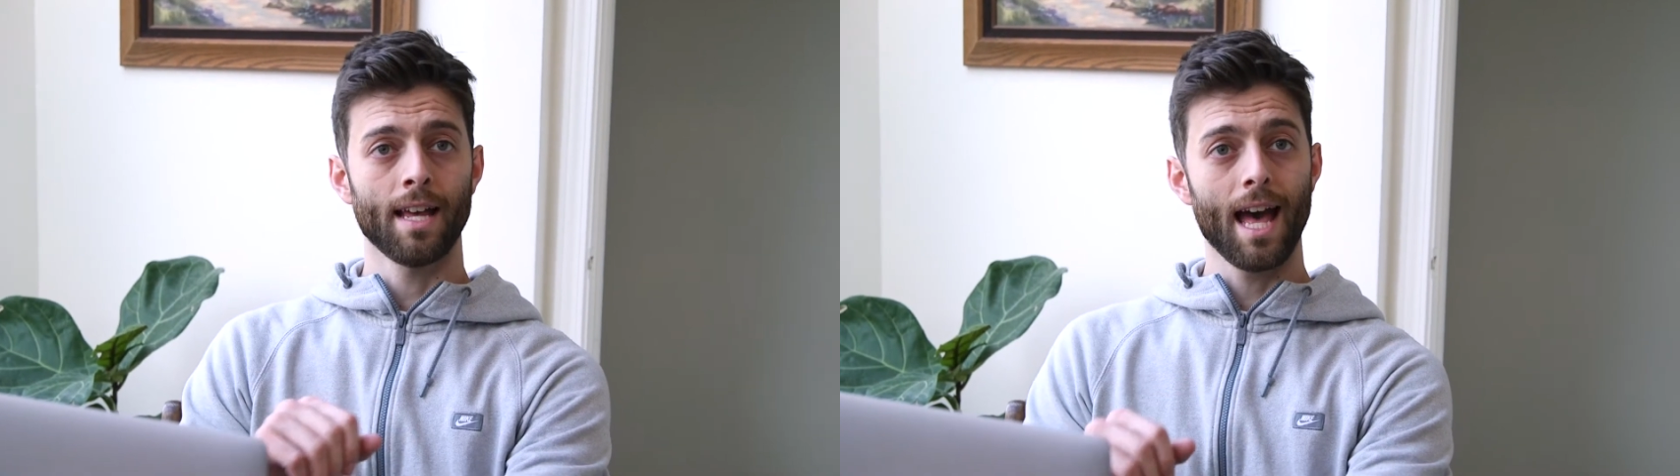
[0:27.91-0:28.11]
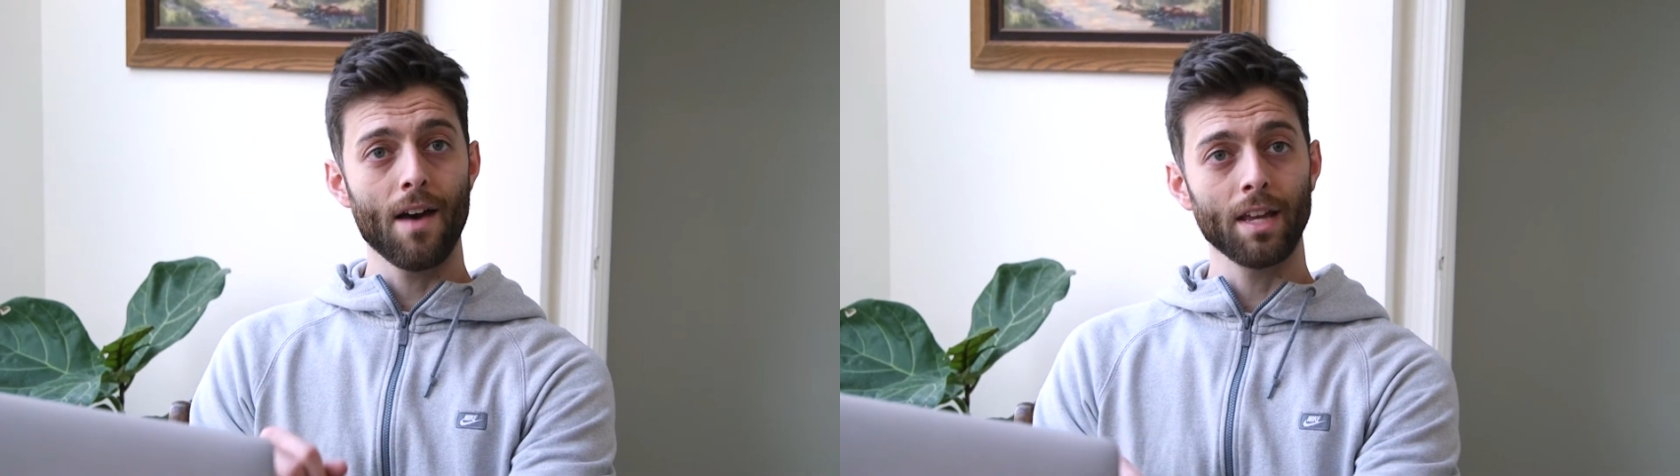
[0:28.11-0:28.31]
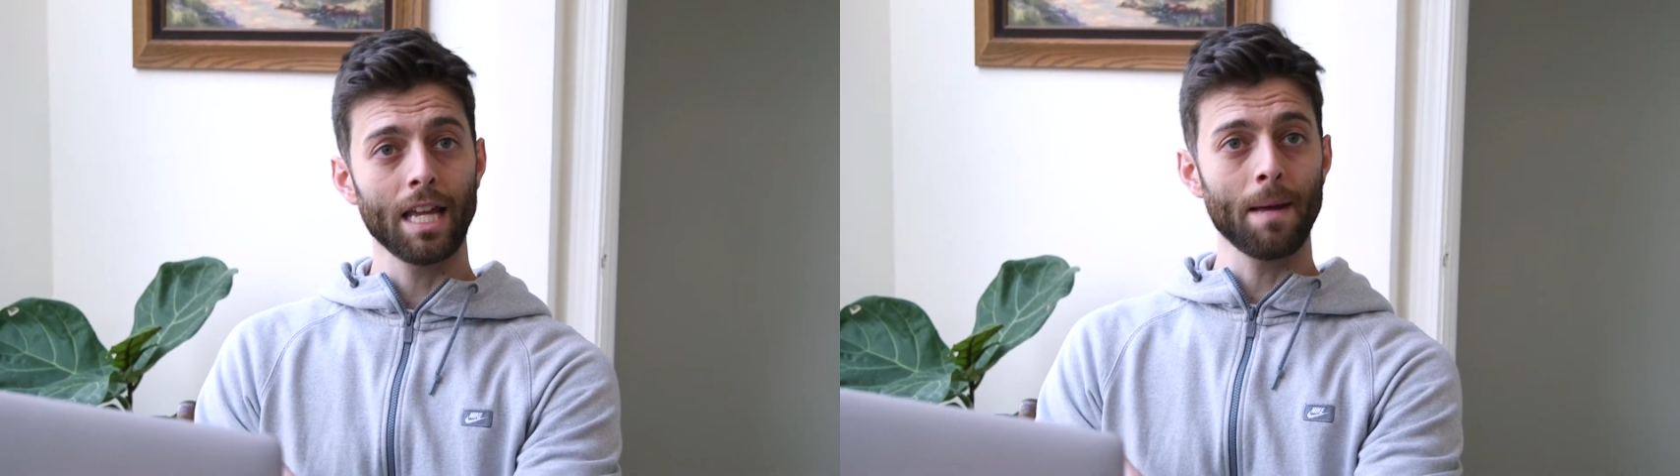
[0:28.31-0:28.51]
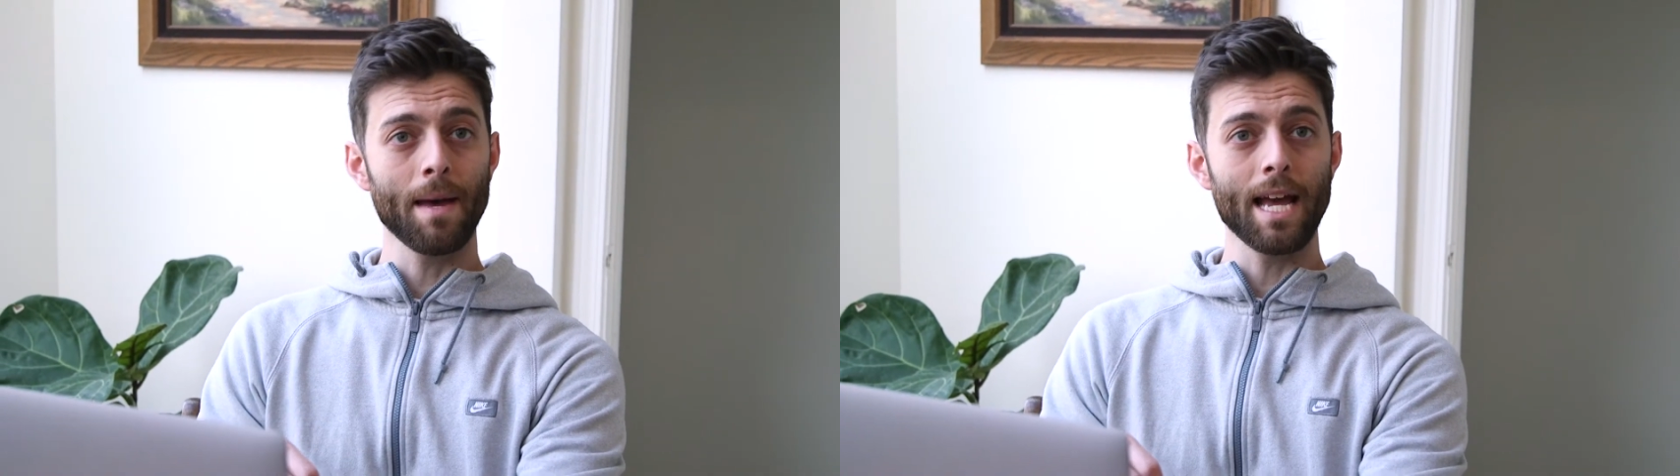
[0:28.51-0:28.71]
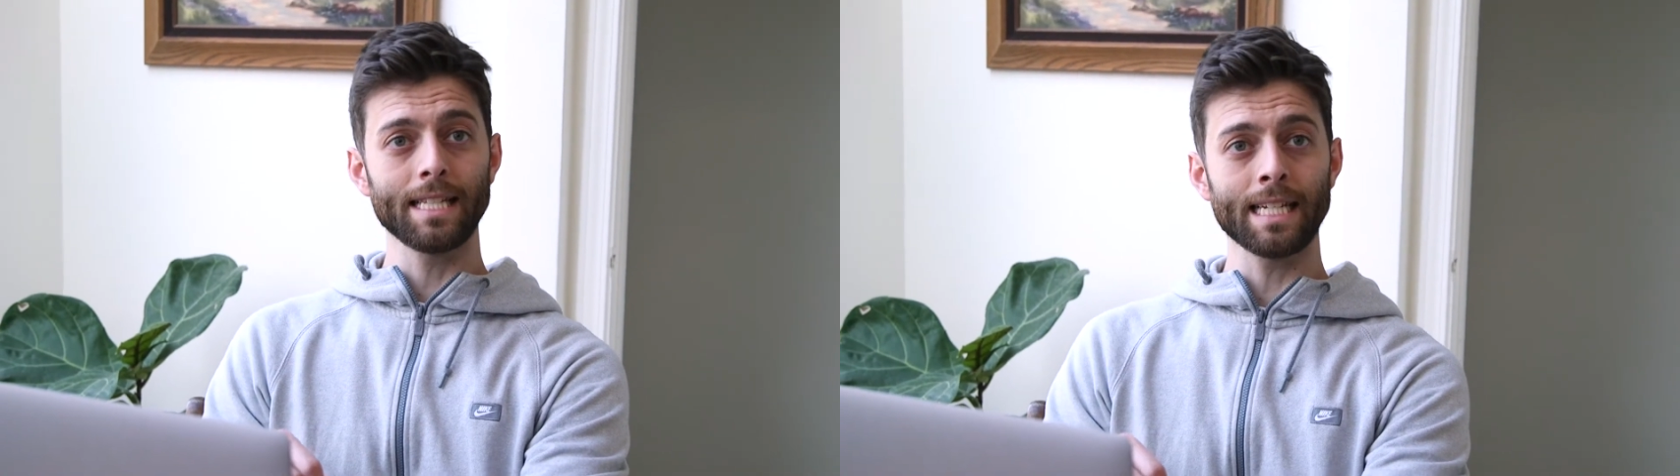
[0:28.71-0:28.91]
Having an
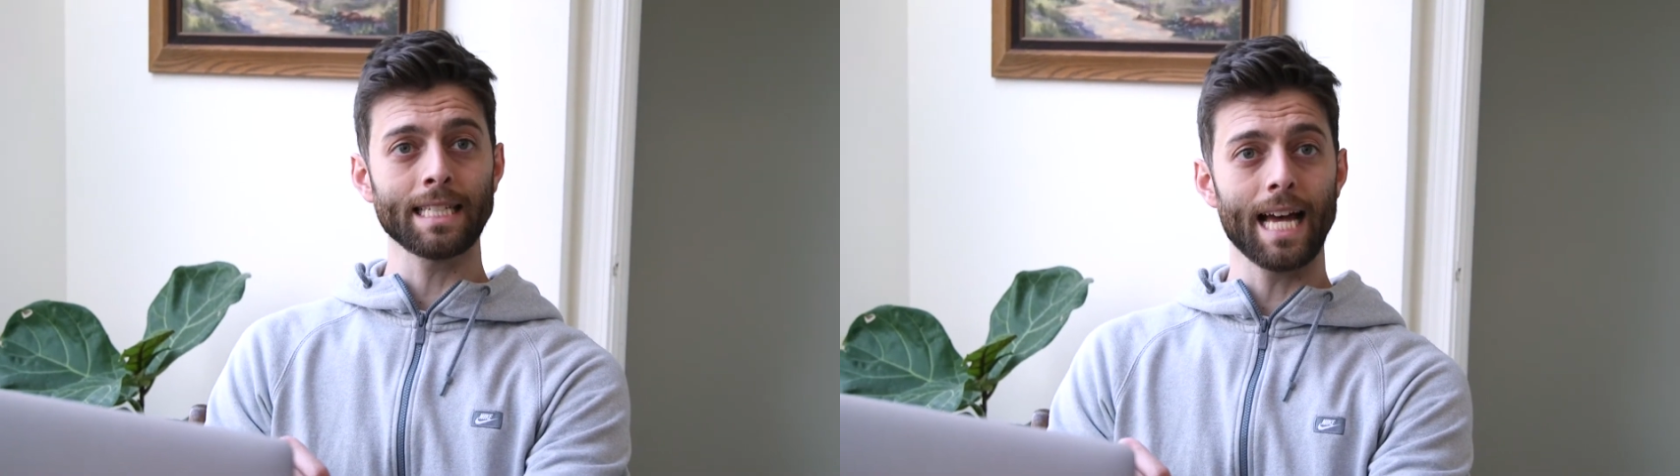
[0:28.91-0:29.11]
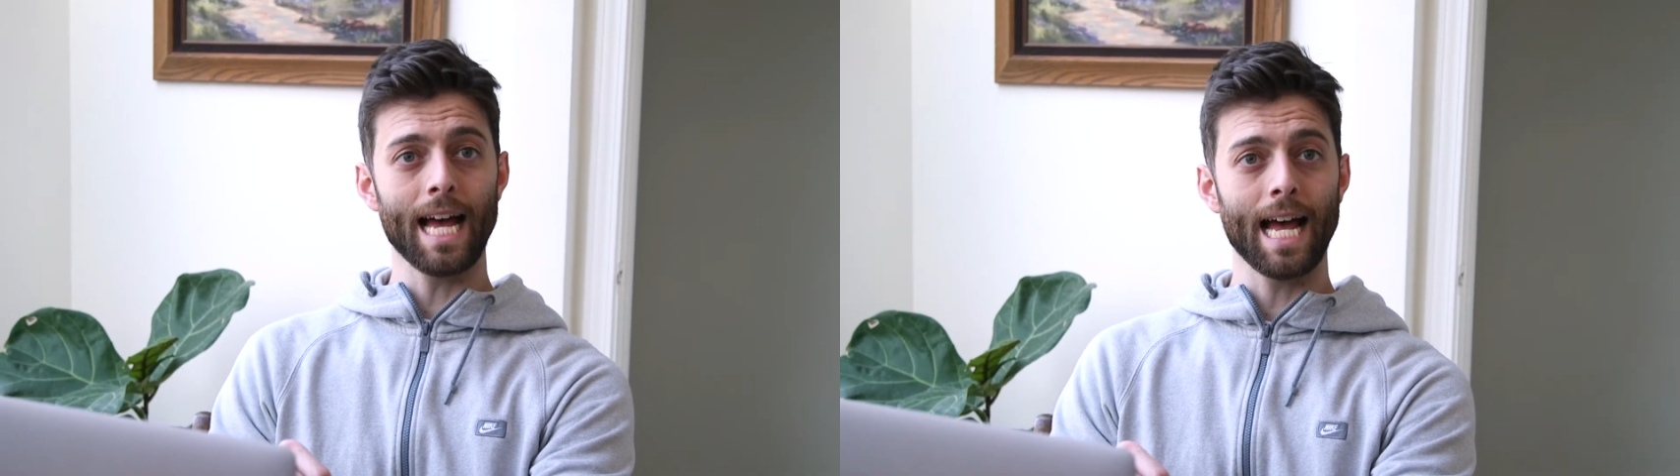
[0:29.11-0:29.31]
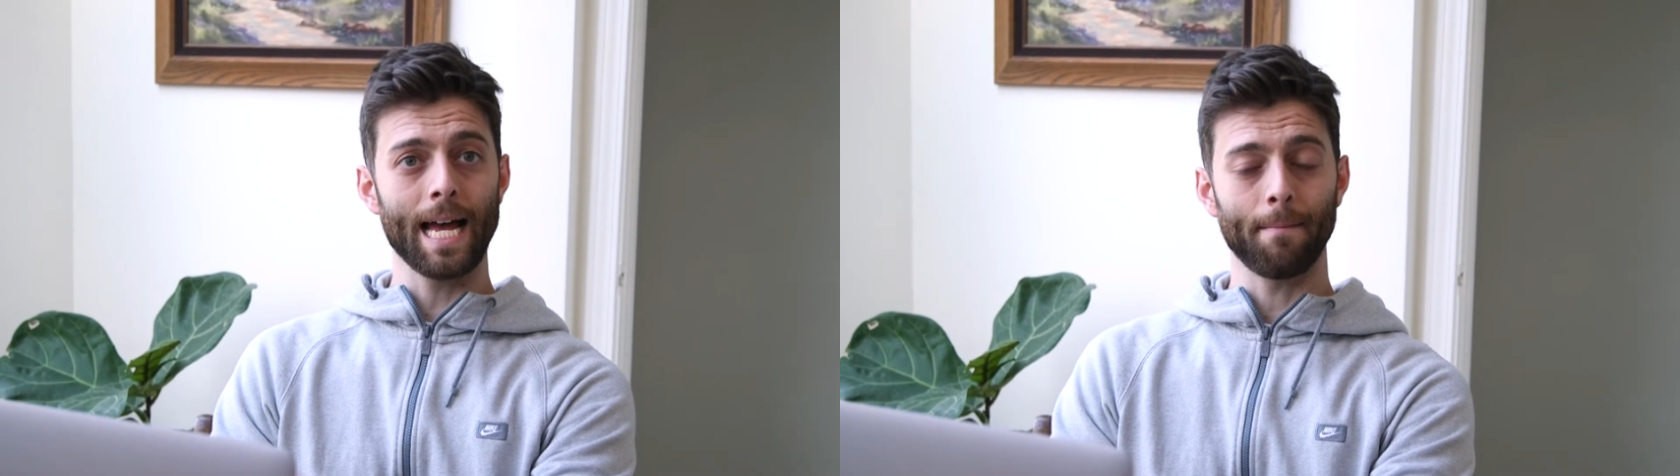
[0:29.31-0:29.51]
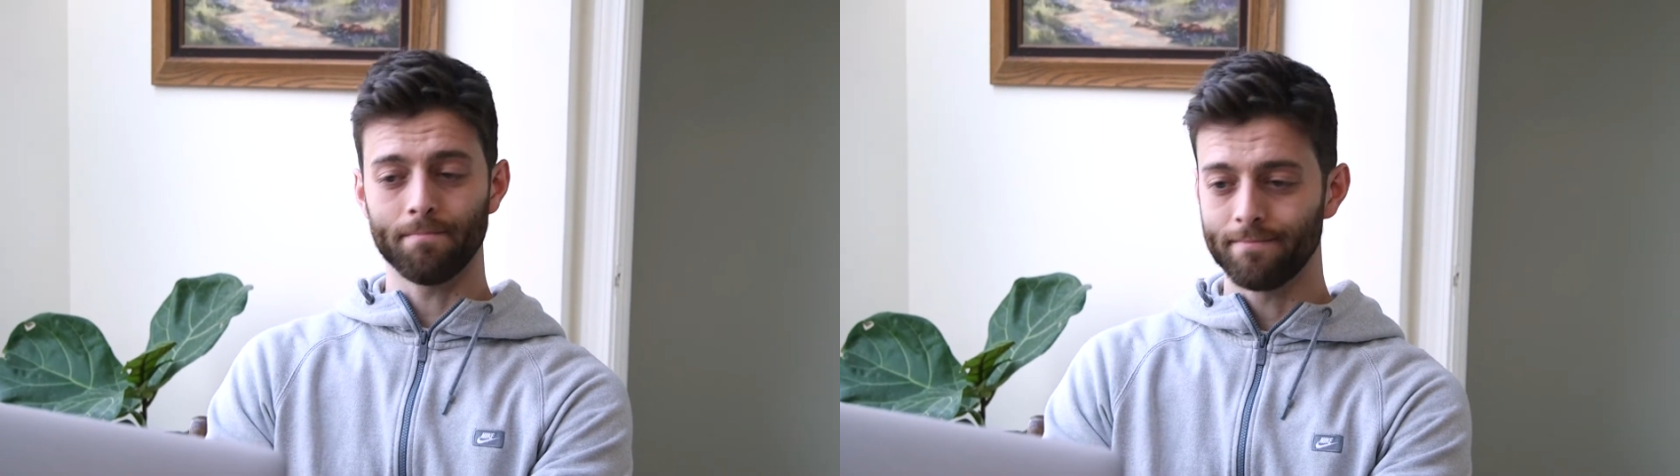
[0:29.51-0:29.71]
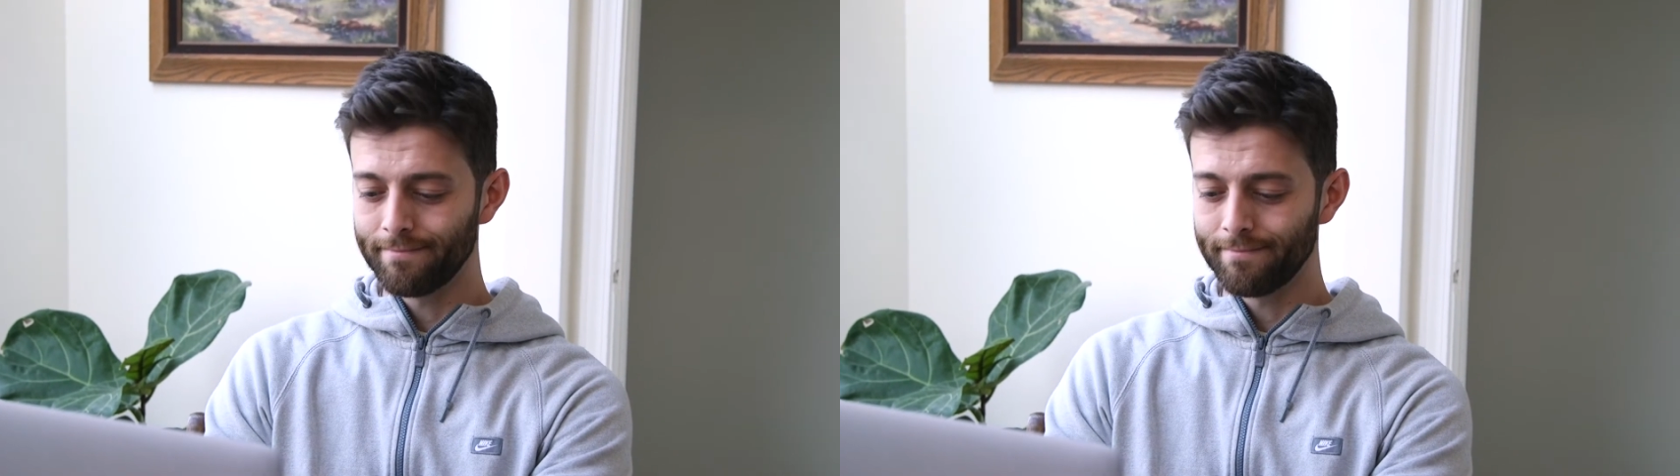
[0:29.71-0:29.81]
amazing time!